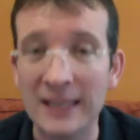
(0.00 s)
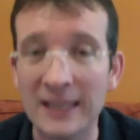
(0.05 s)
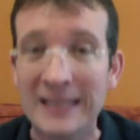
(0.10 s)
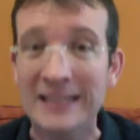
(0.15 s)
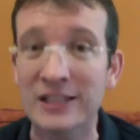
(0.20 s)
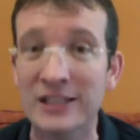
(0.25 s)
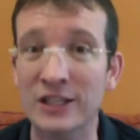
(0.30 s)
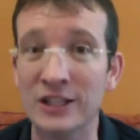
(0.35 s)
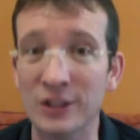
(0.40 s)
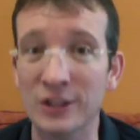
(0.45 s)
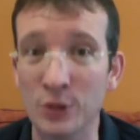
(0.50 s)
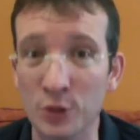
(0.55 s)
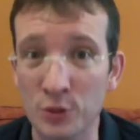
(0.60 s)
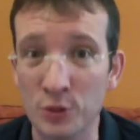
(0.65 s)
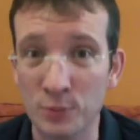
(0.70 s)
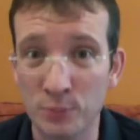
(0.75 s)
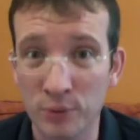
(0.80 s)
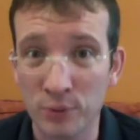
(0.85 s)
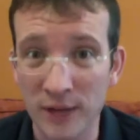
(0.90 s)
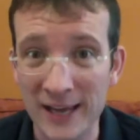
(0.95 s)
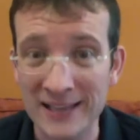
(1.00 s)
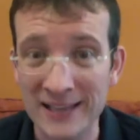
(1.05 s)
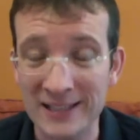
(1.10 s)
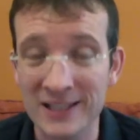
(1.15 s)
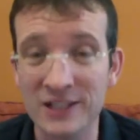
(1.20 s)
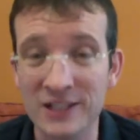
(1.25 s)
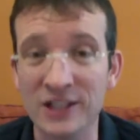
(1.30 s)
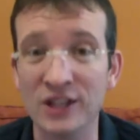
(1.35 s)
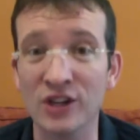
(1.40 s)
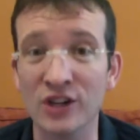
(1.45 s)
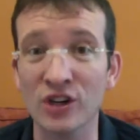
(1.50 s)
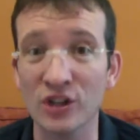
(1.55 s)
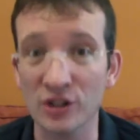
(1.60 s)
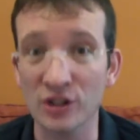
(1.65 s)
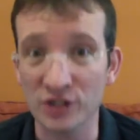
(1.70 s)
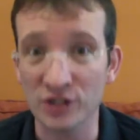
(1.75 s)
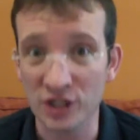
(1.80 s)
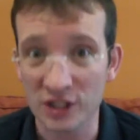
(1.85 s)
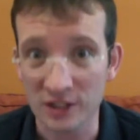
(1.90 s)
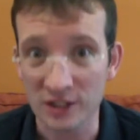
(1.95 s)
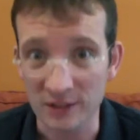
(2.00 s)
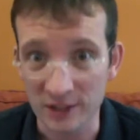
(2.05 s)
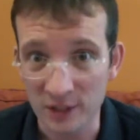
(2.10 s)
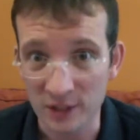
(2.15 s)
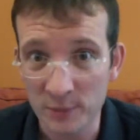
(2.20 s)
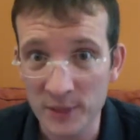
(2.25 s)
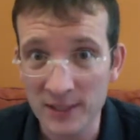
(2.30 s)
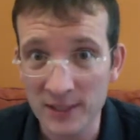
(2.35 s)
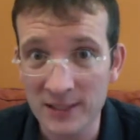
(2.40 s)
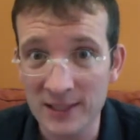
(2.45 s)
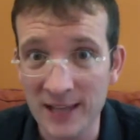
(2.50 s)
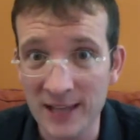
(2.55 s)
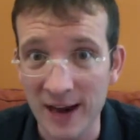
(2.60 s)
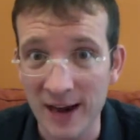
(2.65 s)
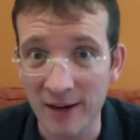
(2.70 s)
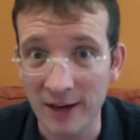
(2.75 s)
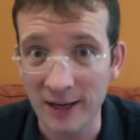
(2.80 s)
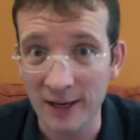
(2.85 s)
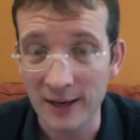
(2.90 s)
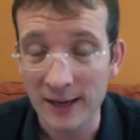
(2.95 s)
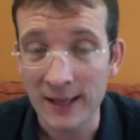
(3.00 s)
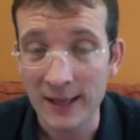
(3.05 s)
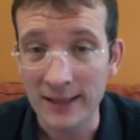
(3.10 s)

into those places that are just a little bit scary.